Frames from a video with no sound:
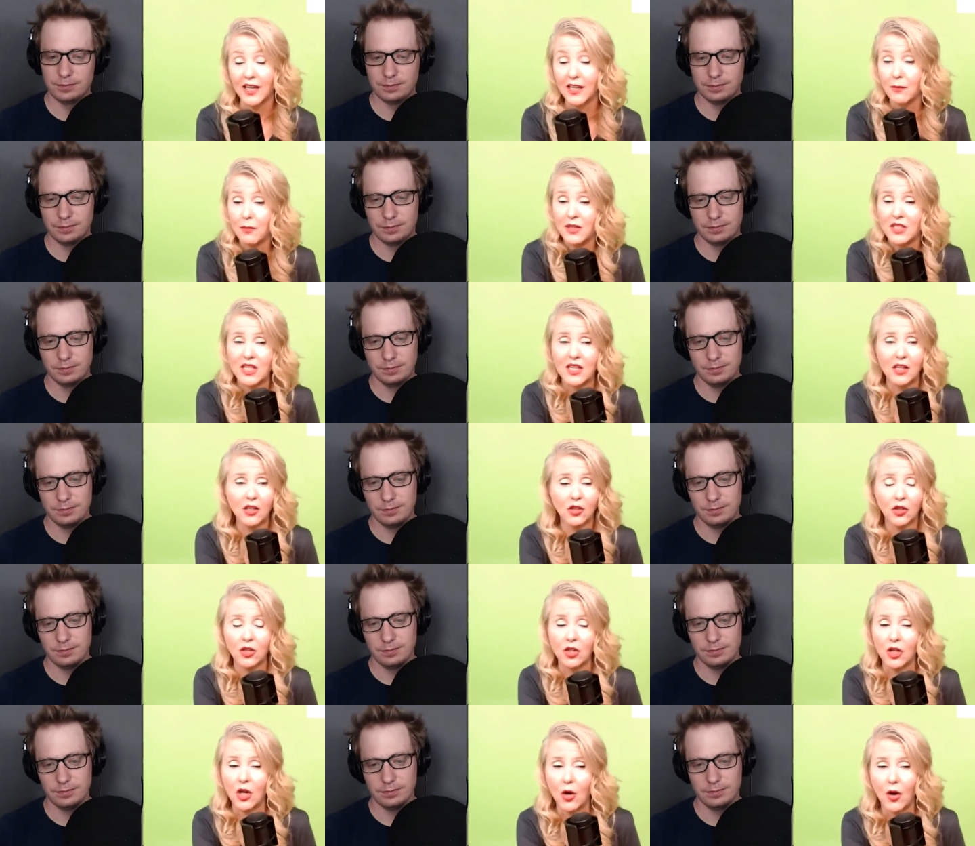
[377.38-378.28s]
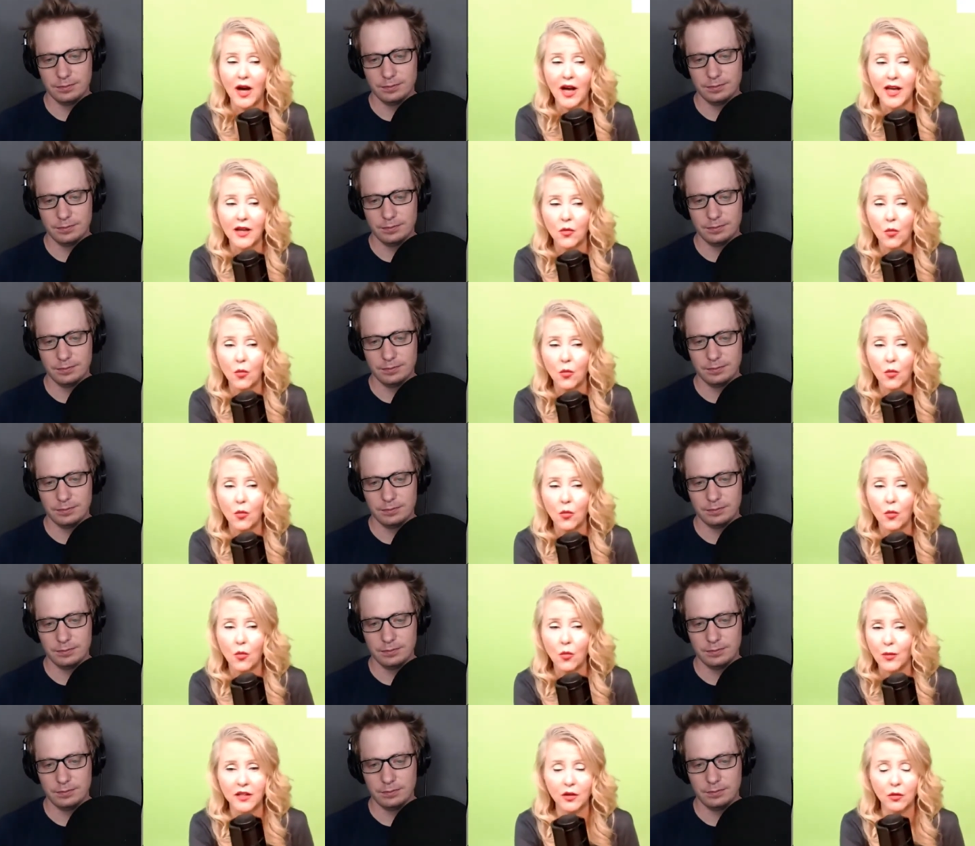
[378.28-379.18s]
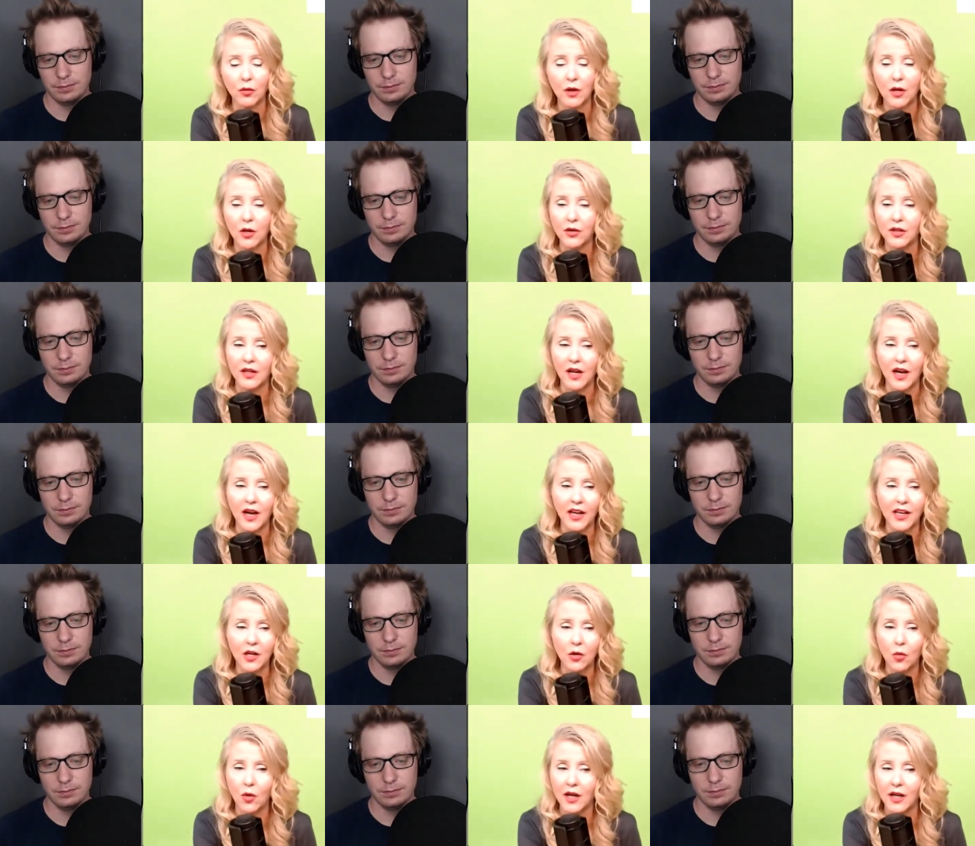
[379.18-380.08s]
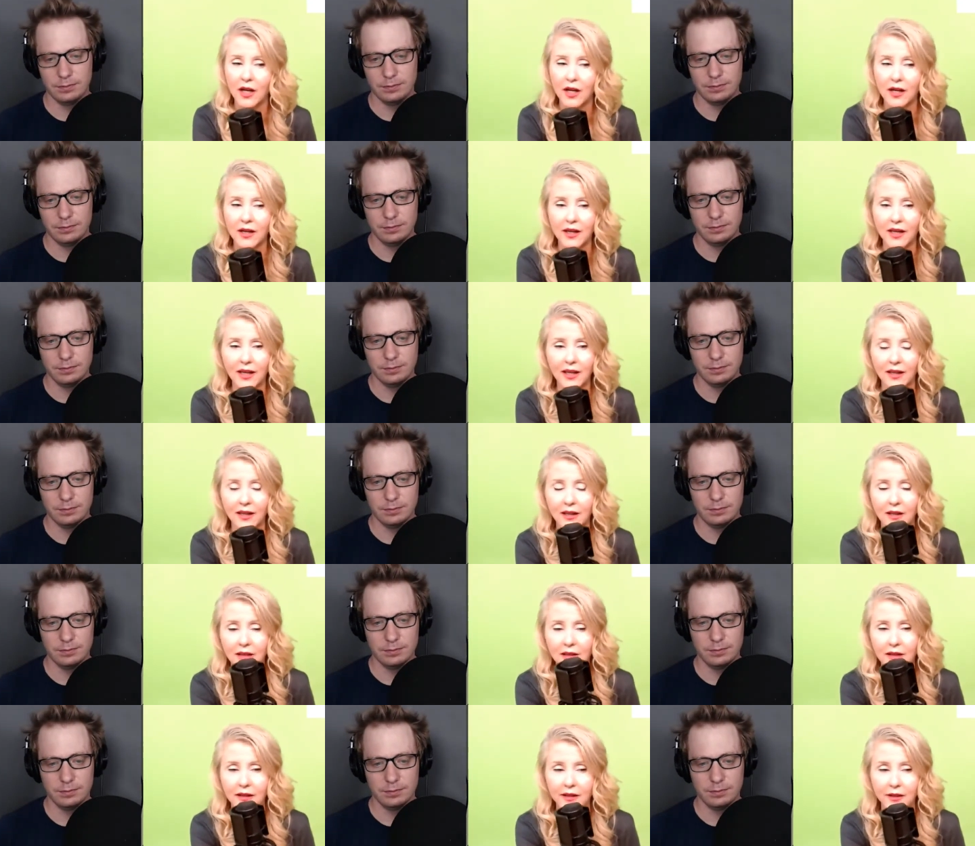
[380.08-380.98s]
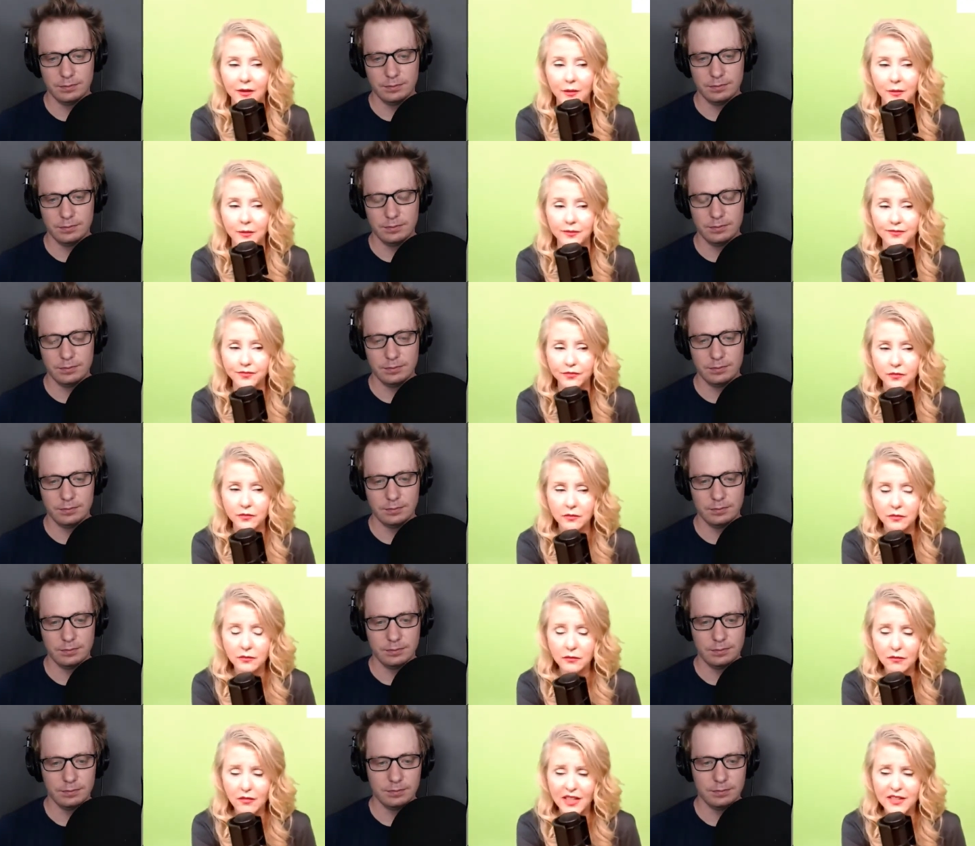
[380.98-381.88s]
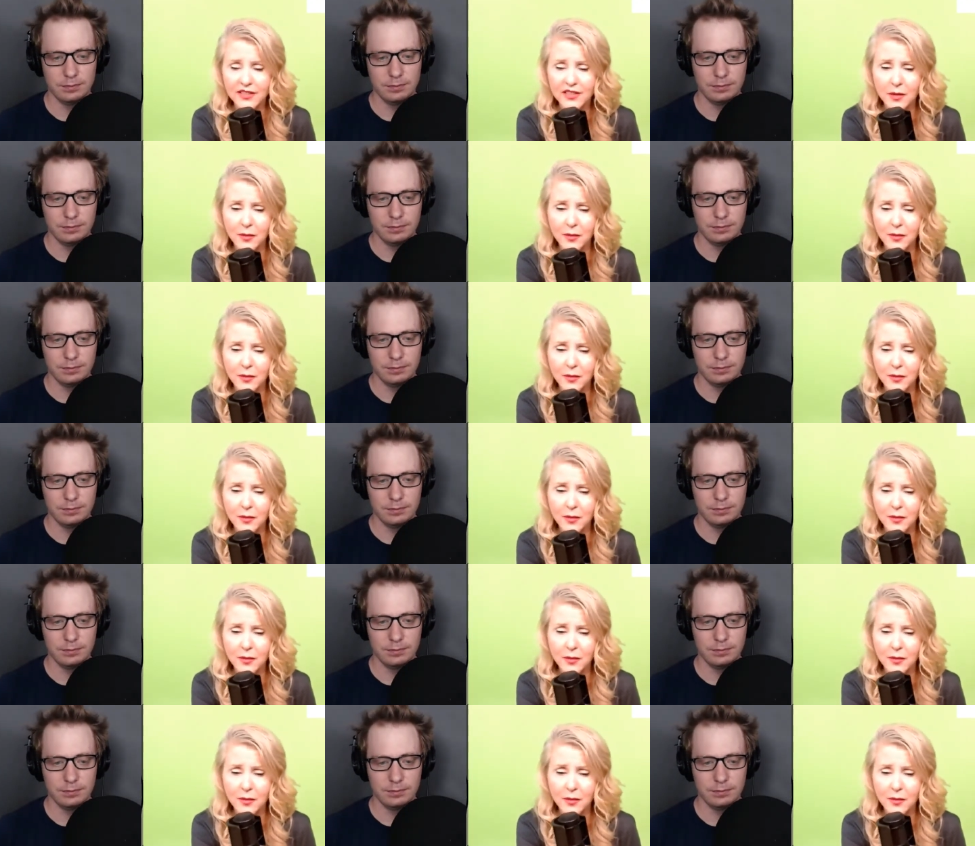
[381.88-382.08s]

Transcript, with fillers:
Speaker 1: In particular, you know, when I was on the road in Iowa and